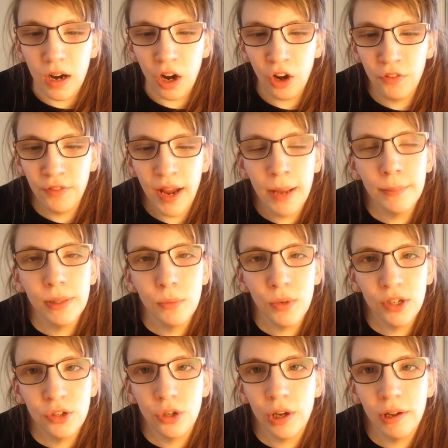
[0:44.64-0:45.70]
her family
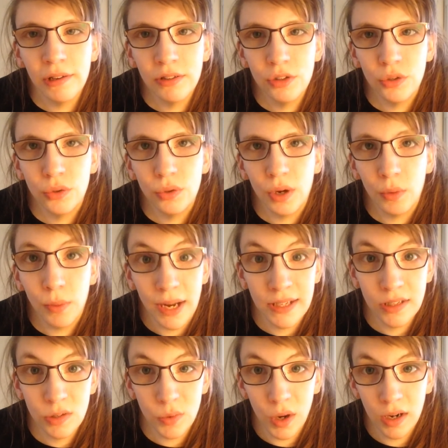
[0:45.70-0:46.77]
wanted to go out to a
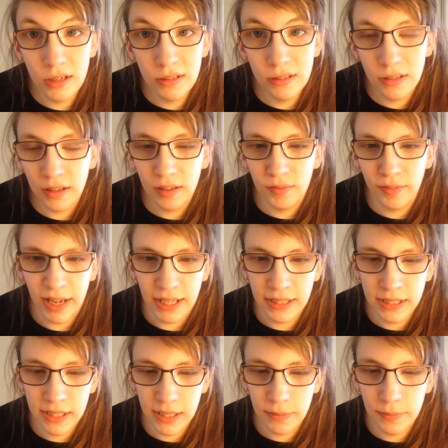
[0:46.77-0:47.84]
restaurant, nothing
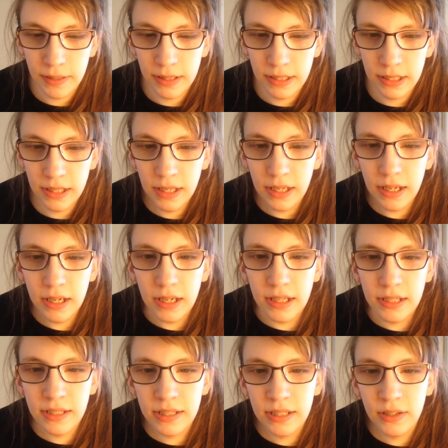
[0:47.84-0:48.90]
fancy, but
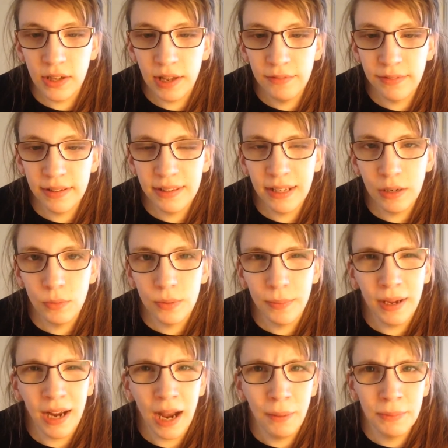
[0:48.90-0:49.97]
still, I felt like with
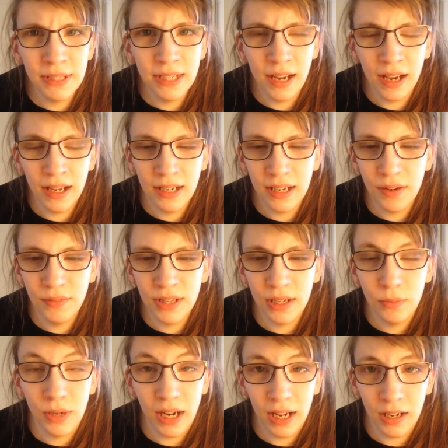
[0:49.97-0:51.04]
my appetite and
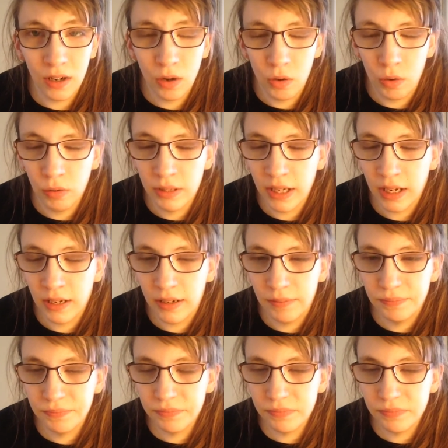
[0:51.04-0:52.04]
everything, when I had a cold, I